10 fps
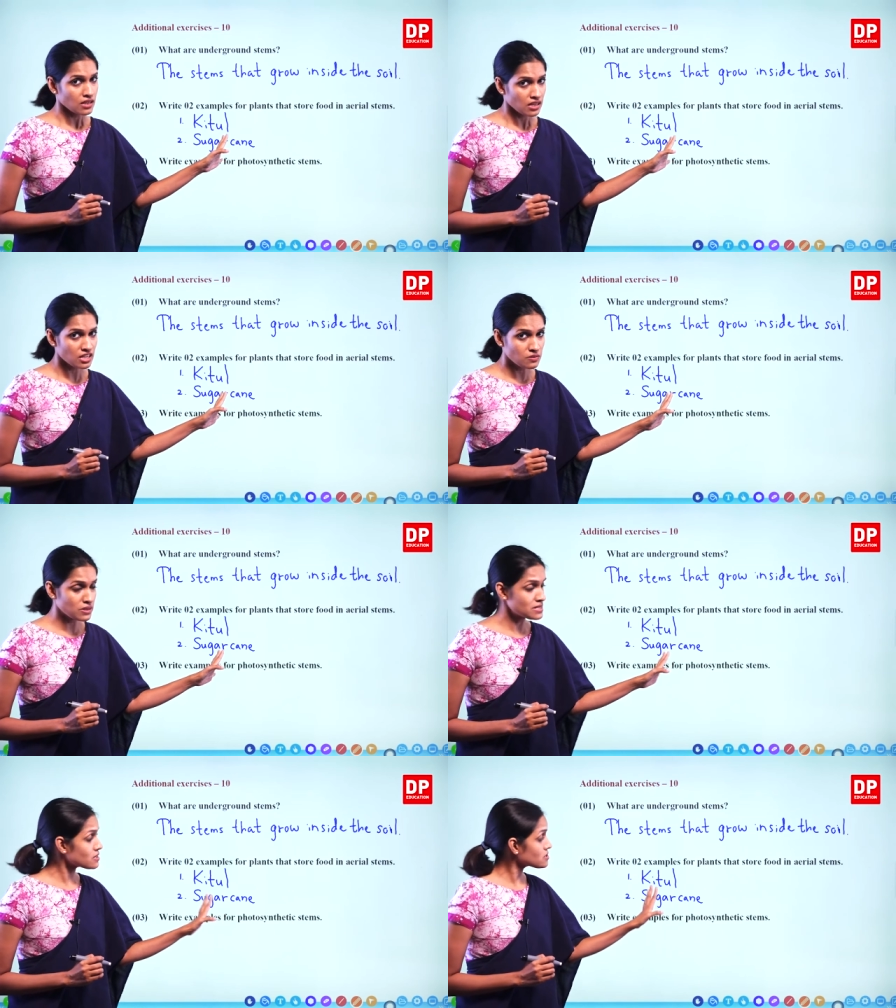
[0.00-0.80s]
It
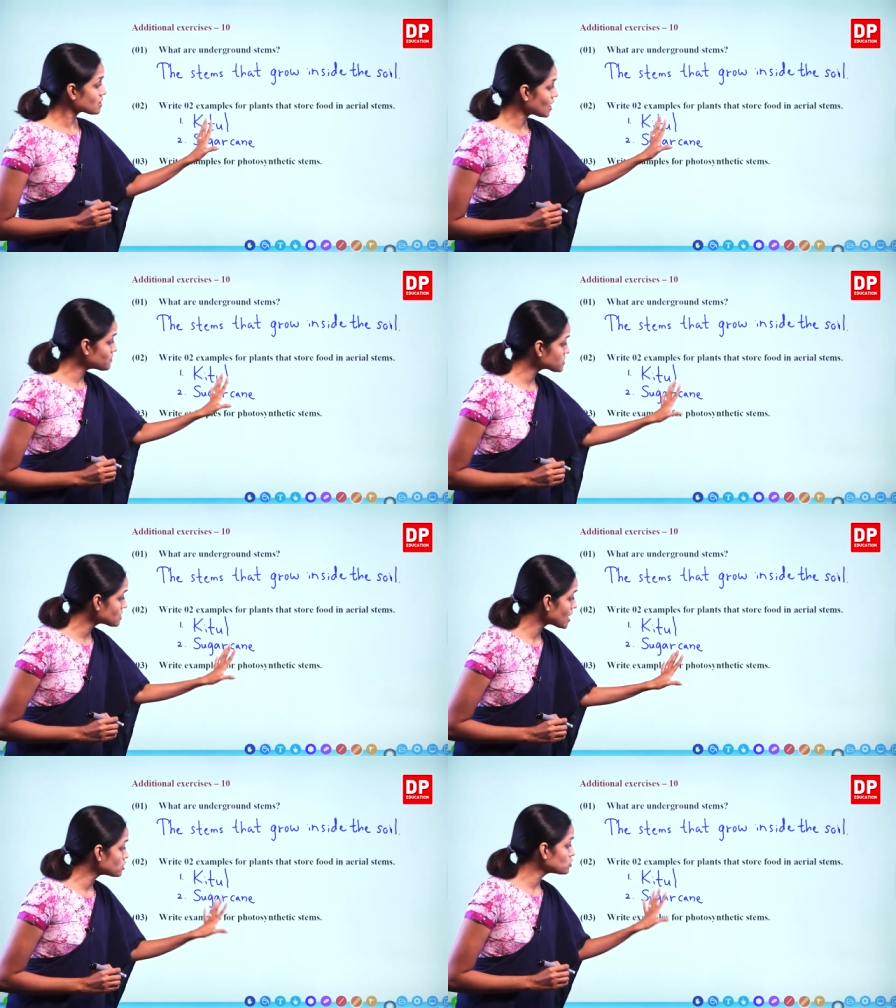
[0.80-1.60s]
means stems
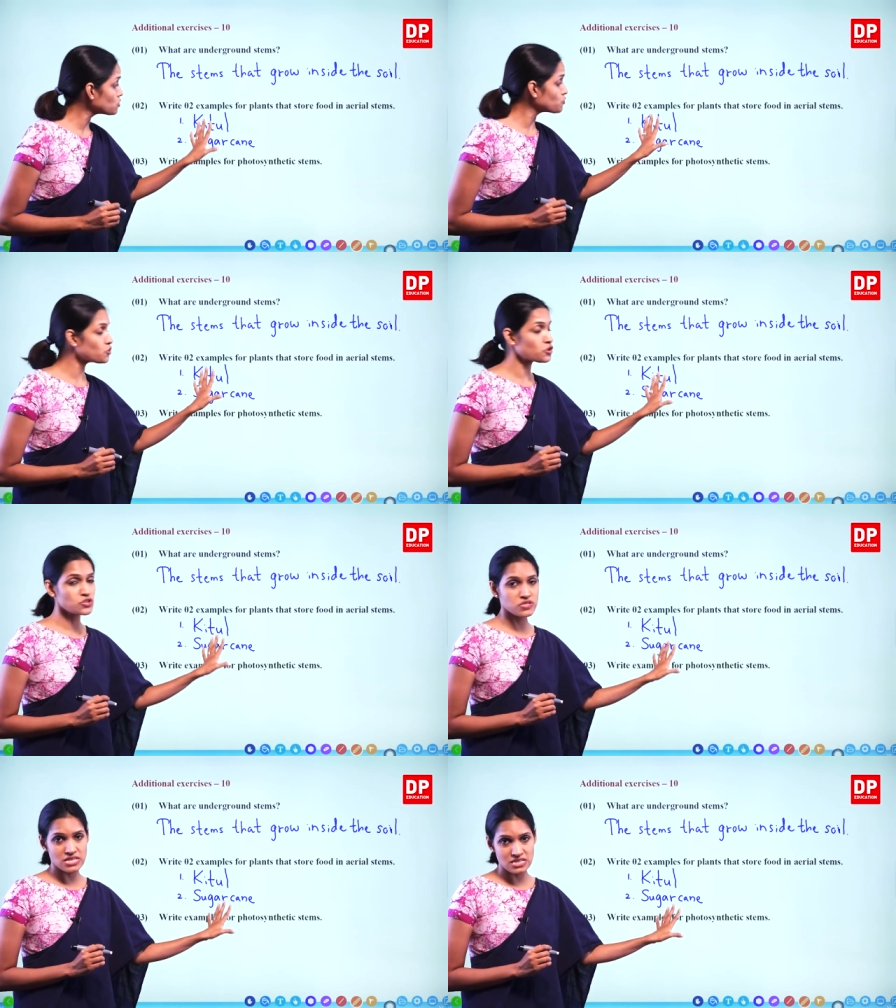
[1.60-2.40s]
that do
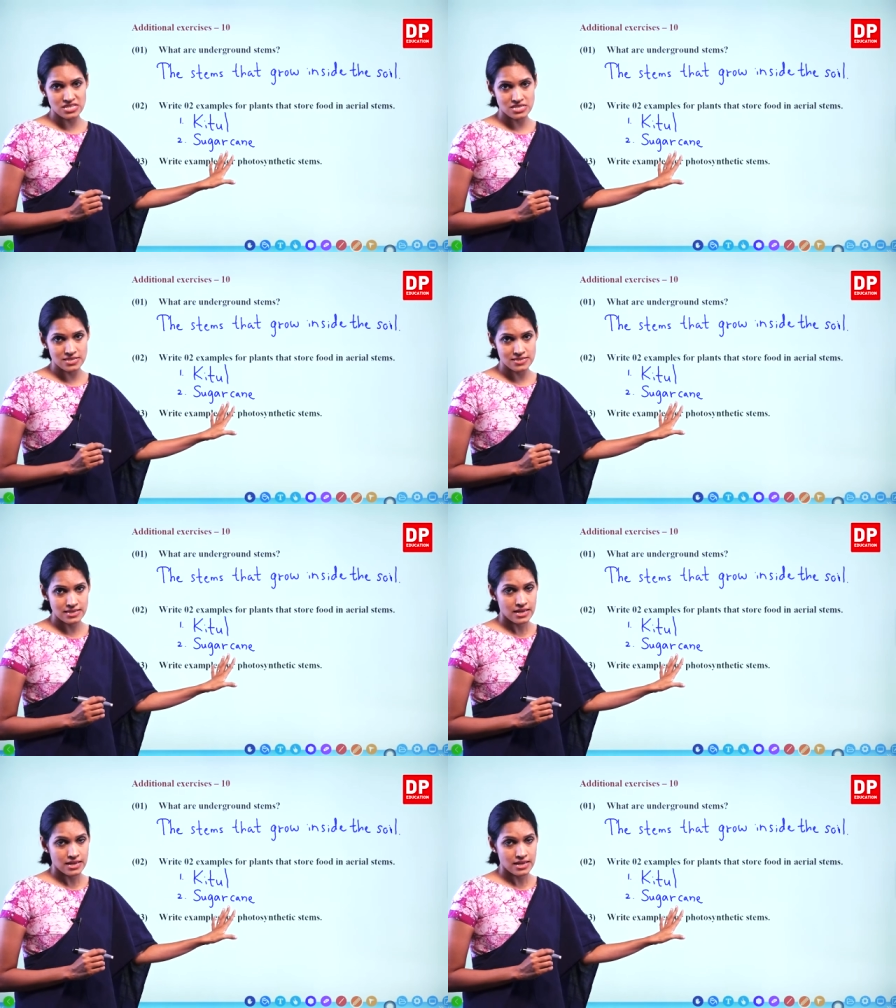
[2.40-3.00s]
photosynthesis.